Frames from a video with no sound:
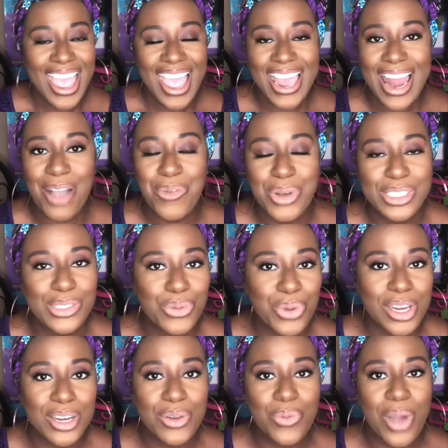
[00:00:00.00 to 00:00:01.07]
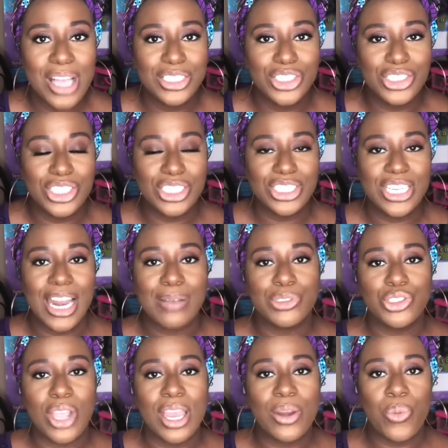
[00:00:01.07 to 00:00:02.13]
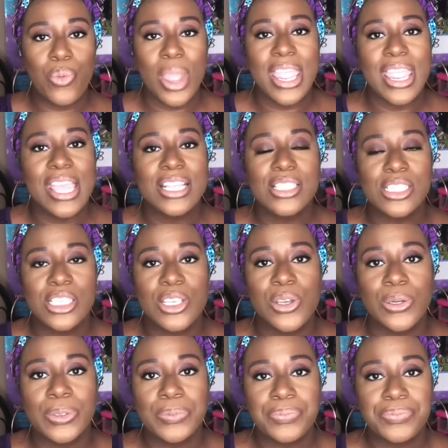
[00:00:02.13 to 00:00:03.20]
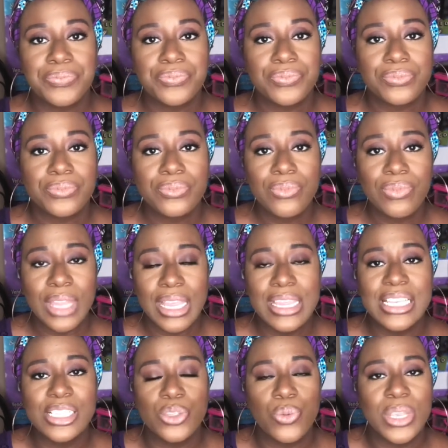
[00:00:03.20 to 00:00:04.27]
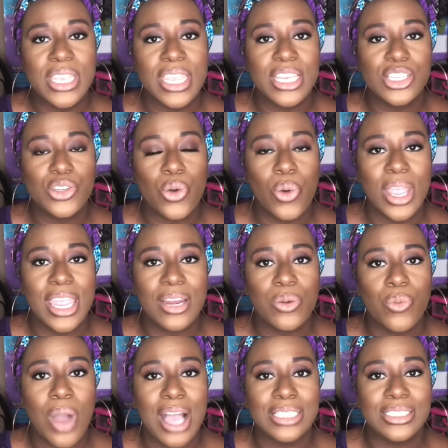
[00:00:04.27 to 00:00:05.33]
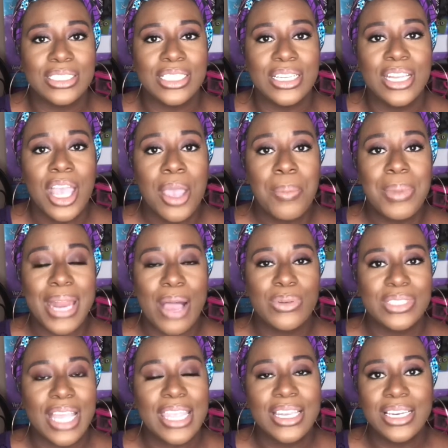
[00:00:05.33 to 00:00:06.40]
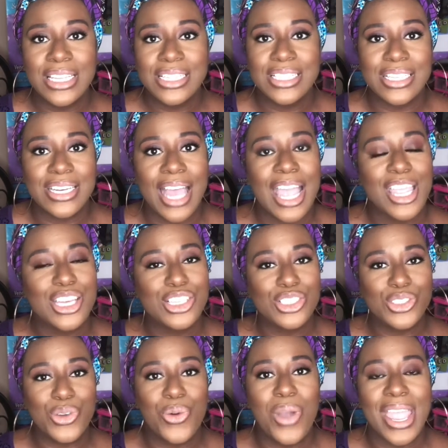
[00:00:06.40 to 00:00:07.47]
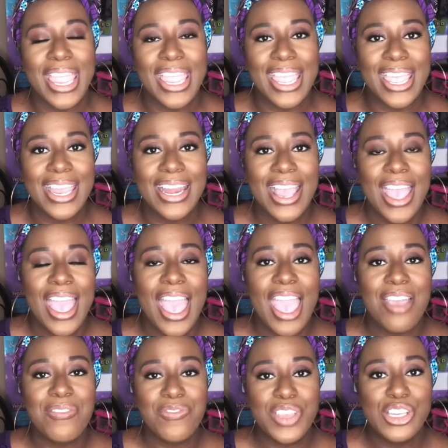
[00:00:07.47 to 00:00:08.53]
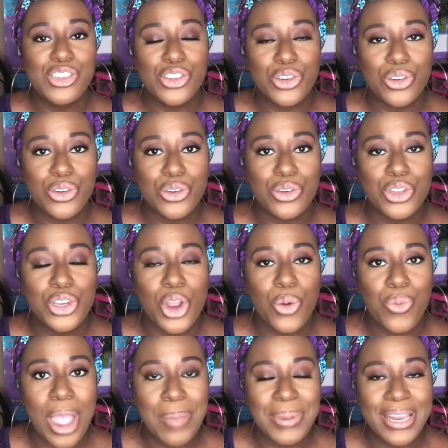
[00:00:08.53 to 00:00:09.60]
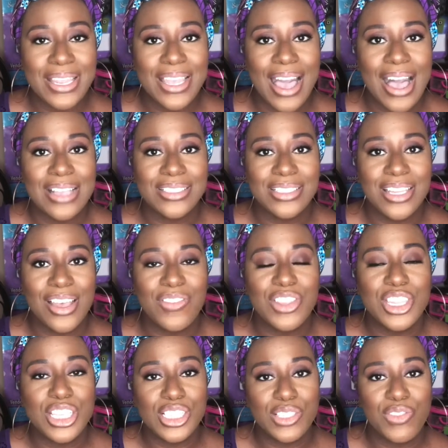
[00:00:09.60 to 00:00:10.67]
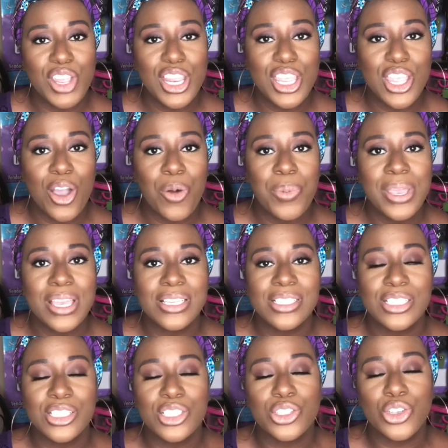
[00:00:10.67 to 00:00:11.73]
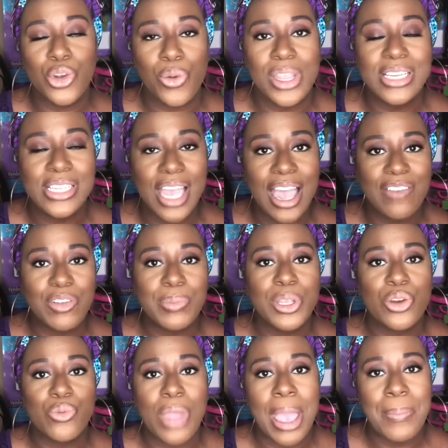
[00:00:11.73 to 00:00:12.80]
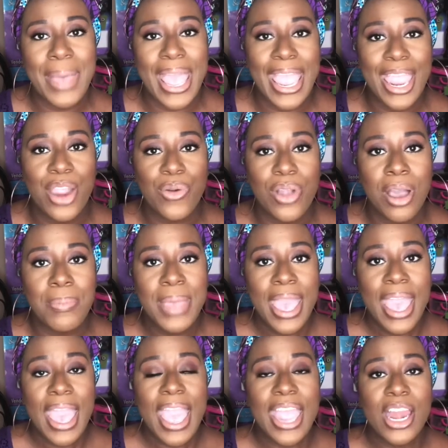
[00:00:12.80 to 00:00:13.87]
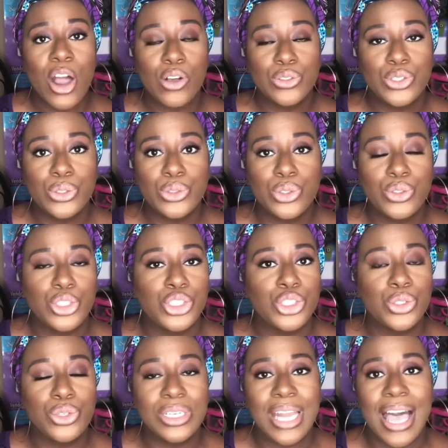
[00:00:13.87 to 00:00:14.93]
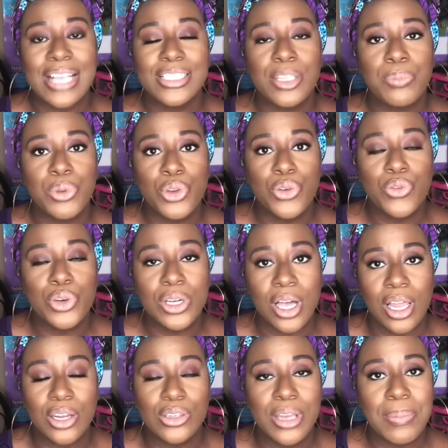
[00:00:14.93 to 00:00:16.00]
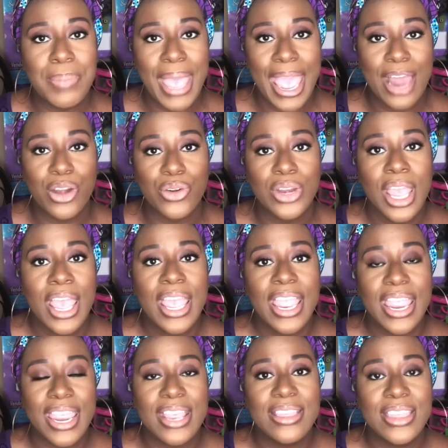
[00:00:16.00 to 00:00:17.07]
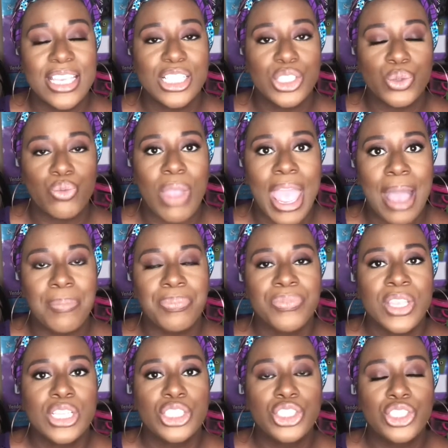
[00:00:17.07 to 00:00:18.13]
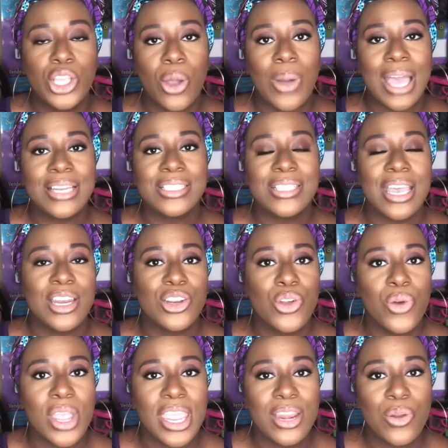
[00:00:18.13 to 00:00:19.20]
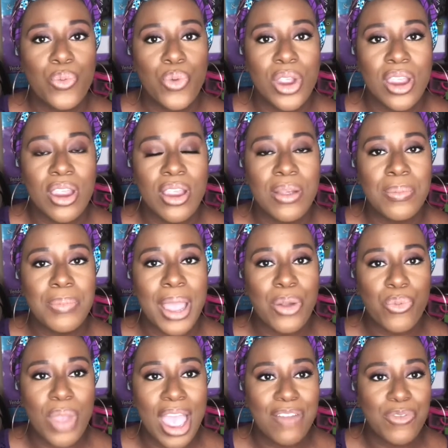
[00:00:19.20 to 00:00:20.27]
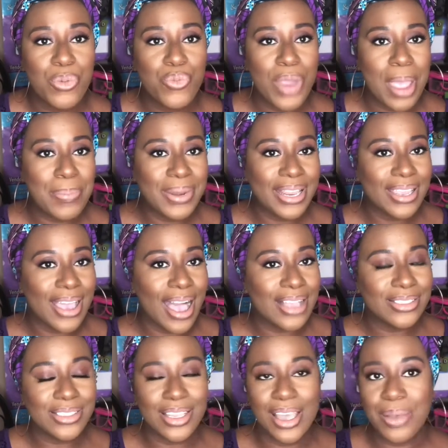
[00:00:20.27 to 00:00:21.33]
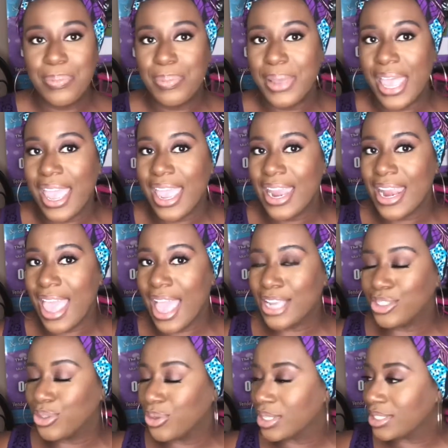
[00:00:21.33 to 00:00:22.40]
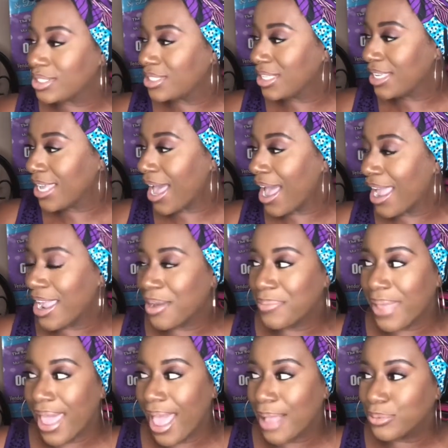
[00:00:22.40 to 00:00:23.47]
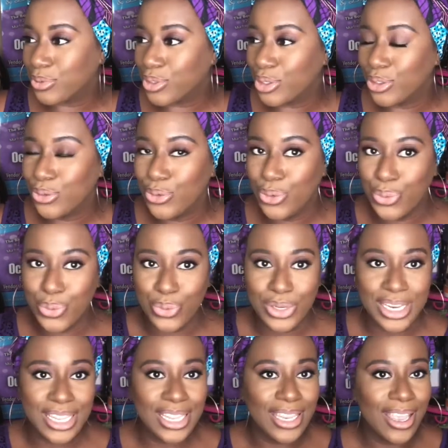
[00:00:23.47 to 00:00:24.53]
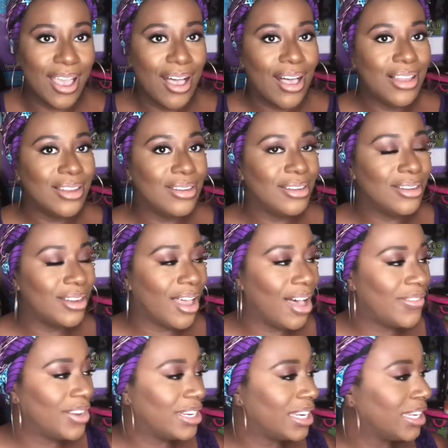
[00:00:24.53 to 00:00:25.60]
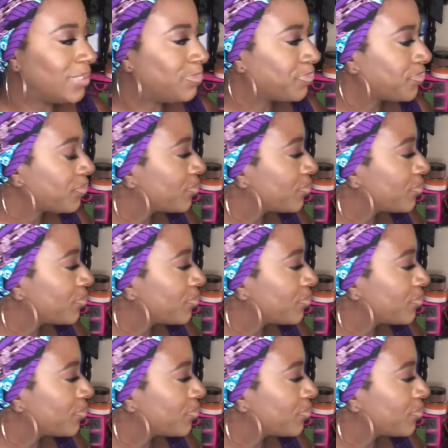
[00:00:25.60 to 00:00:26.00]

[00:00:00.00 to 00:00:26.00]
And I wasn't ready to wash it just yet. I was trying to wait until this weekend to go ahead and wash it. But I was like, listen, I can just go ahead and feature, you know, wrapping in God's love in this video, because this is a great time for me to wrap my hair up and also to just utilize the beautiful color and pattern in this wrap. So I decided to go ahead and wear my wrap from Wrapping in God's Love. But and as you can see, I am absolutely loving it.